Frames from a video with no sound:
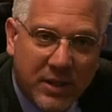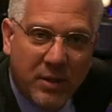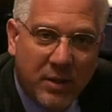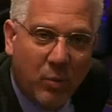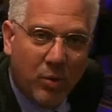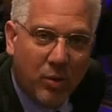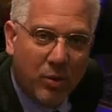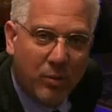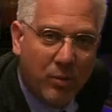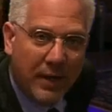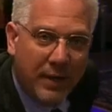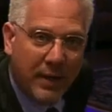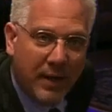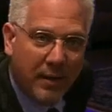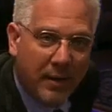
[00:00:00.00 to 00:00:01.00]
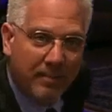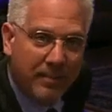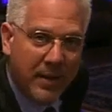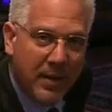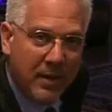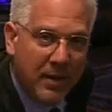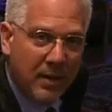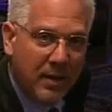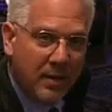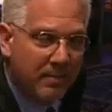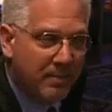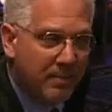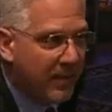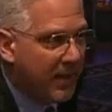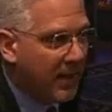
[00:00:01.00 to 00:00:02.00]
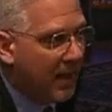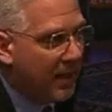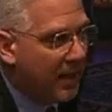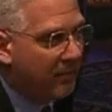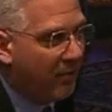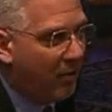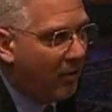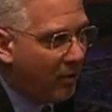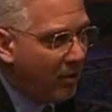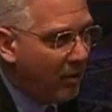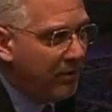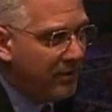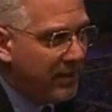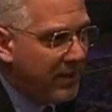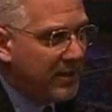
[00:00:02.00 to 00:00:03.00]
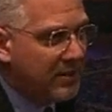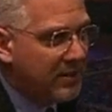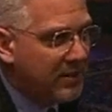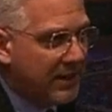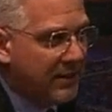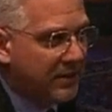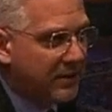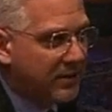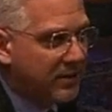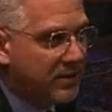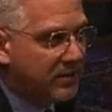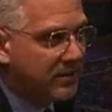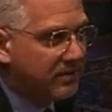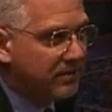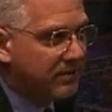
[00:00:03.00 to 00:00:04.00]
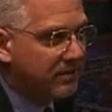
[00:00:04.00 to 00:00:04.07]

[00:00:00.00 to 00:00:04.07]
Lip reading: in the world right now. Out of all of these leaders,